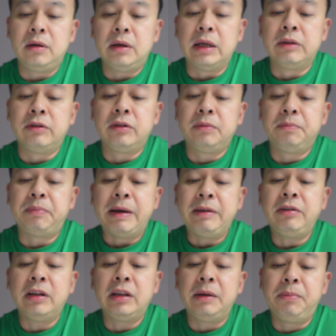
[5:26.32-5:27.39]
it's
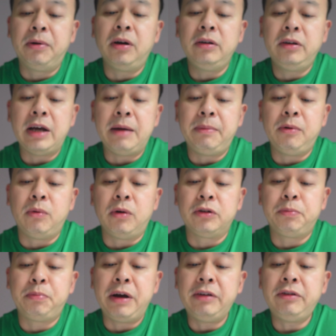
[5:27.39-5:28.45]
basically put on your Apple
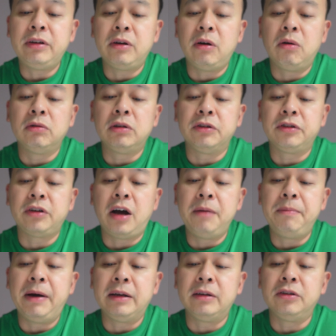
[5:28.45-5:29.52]
Watch, press and hold the side
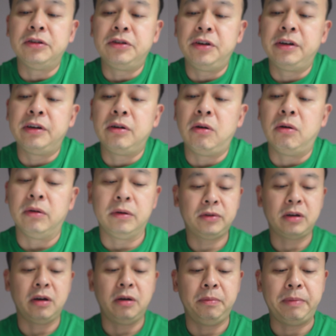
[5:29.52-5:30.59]
button to turn it on.
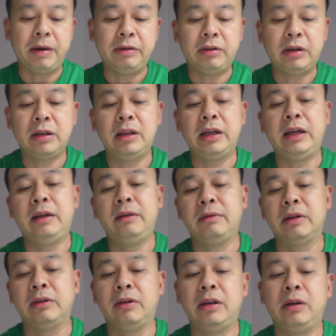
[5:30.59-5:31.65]
So basically,
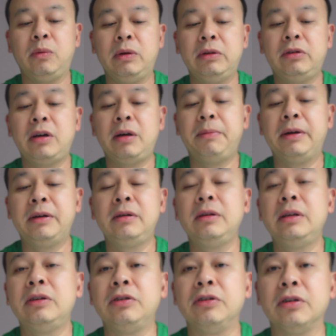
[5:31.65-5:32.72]
there's only one side button.
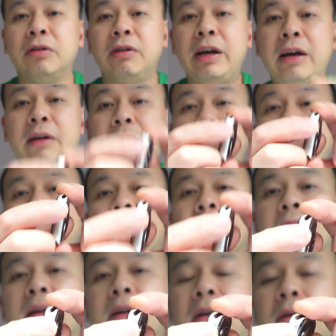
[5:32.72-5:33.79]
This is the crown.
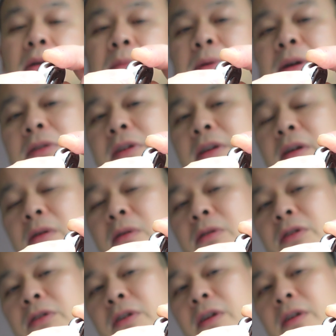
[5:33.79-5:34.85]
and a gonna hold, press and hold
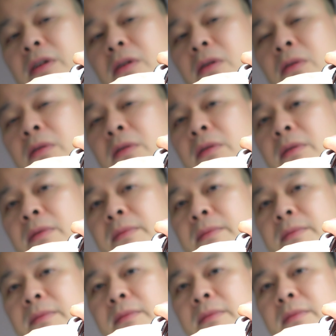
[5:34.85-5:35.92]
to turn it on.
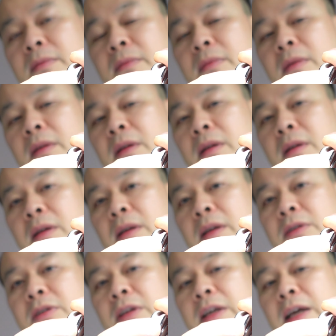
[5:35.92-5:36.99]
And
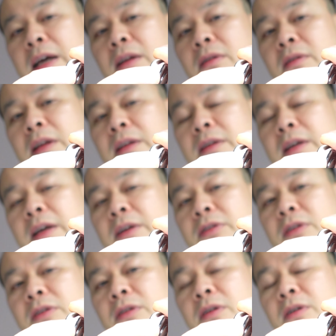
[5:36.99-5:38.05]
let's see how long that takes
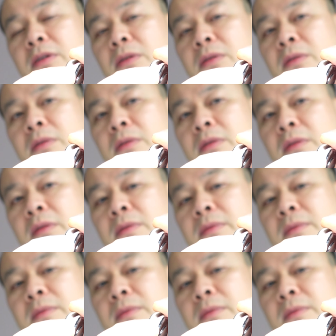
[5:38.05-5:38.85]
to turn on.